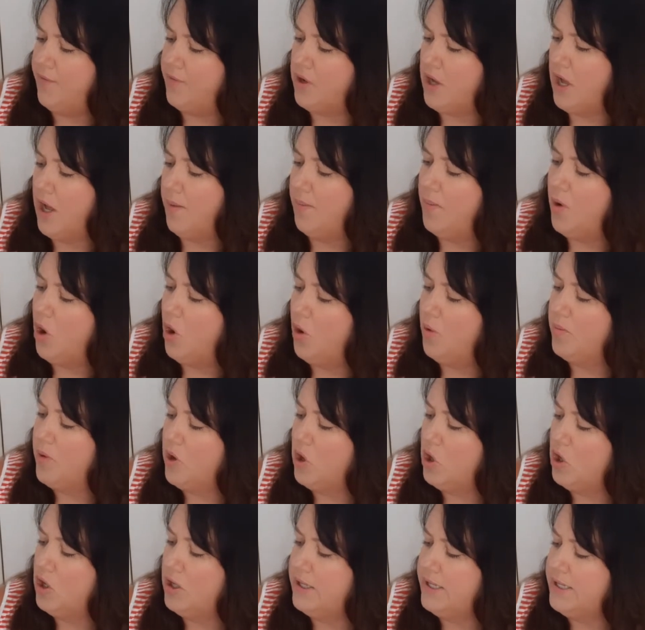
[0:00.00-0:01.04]
come home
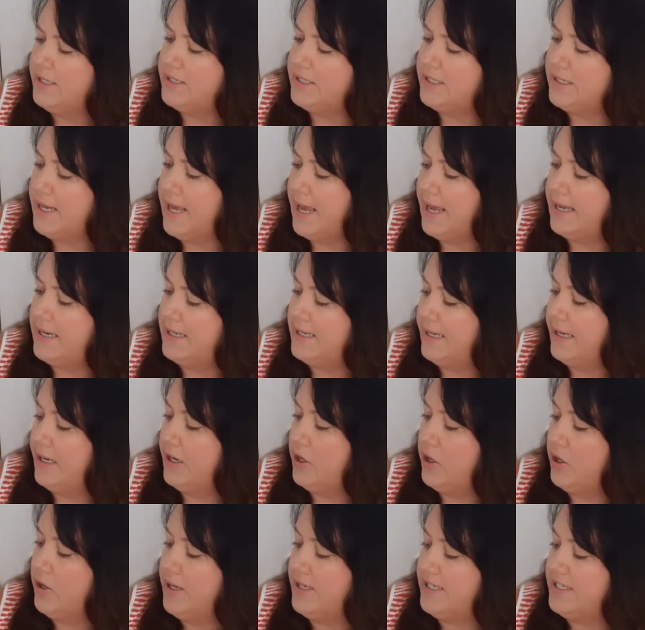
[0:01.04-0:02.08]
early today,
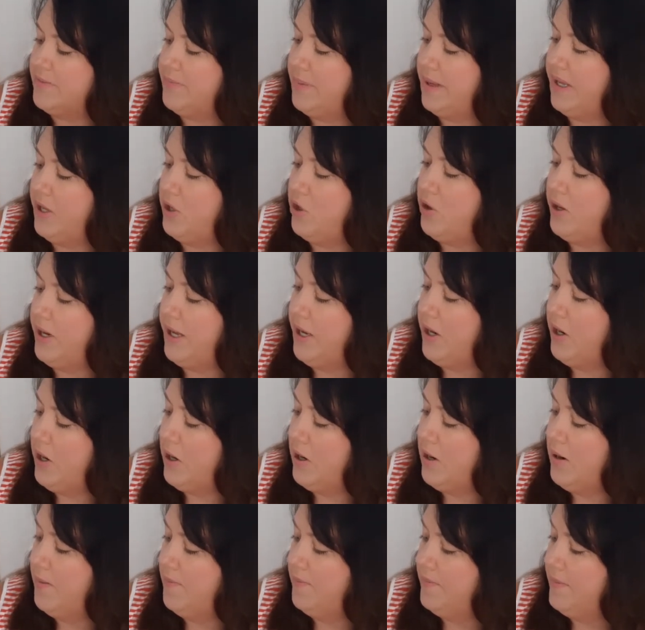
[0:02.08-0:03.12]
dear. Is Peter here?"